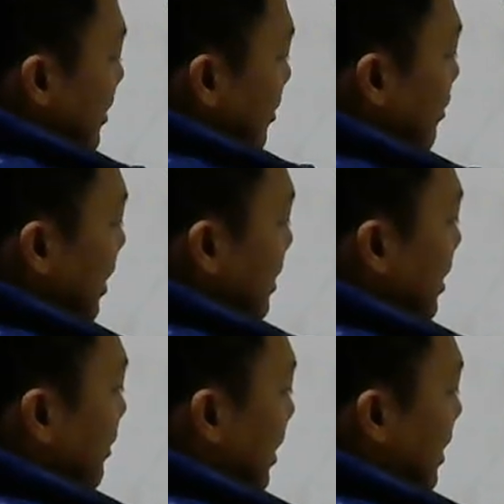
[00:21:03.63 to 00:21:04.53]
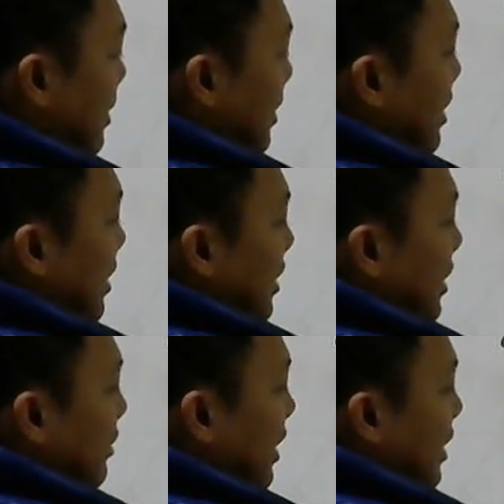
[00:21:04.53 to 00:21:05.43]
What is delta x?
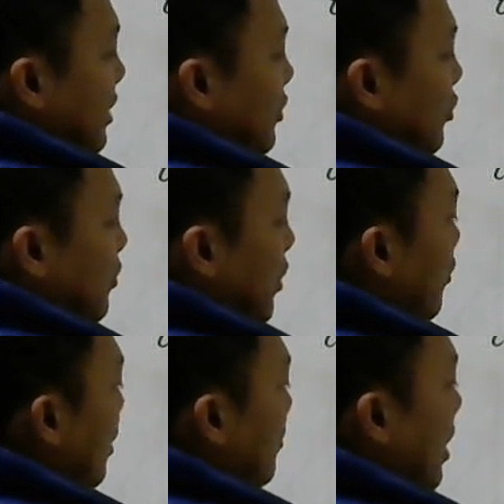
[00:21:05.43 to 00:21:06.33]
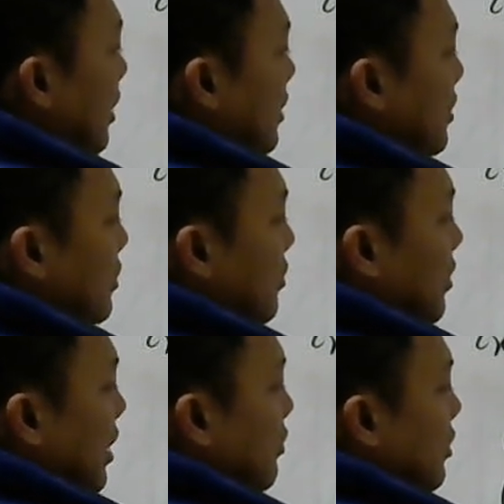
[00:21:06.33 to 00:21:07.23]
Delta x is 2.1 minus 2,
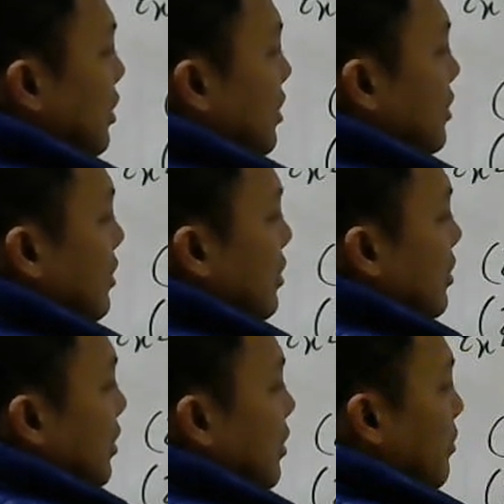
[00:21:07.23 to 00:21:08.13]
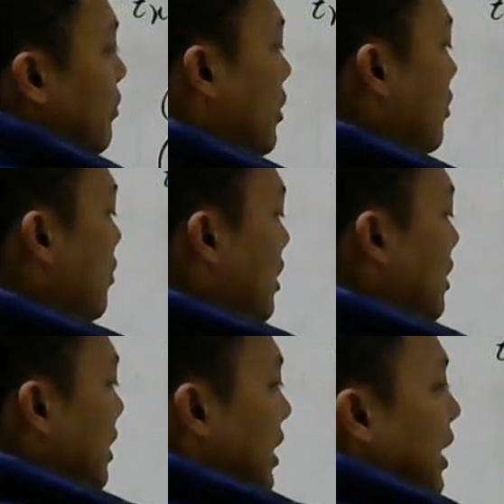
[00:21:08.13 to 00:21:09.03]
right? Which is 0.1.
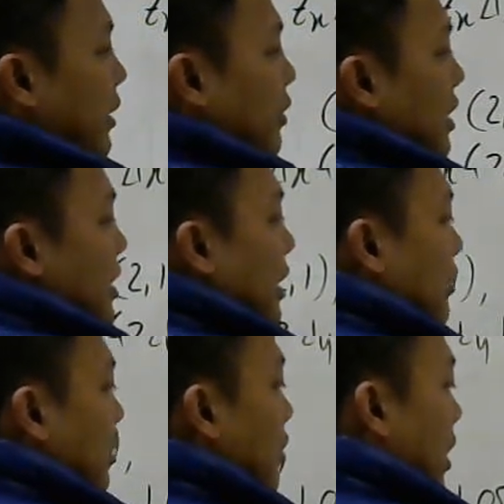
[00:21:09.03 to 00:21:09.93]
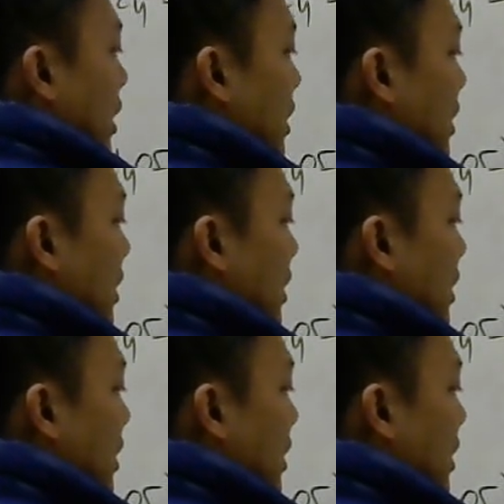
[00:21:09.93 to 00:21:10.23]
And what is delta y?